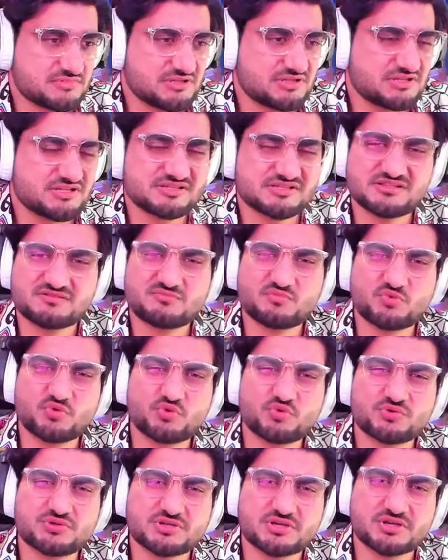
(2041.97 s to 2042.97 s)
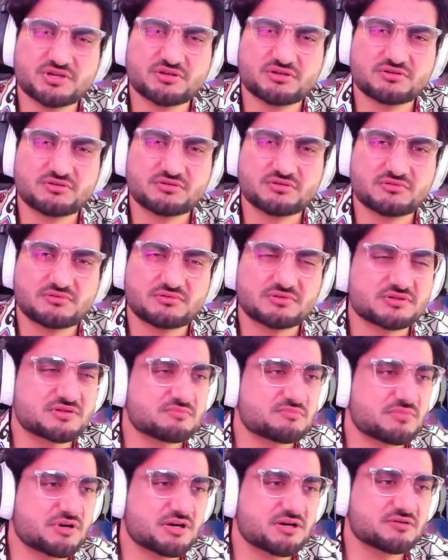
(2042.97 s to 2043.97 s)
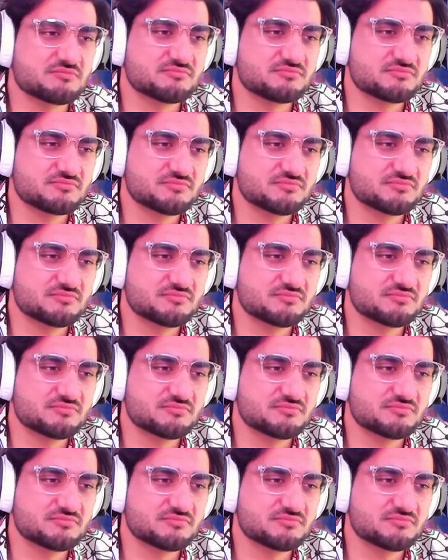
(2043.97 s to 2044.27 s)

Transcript: He said Moonchild. Where's your mom?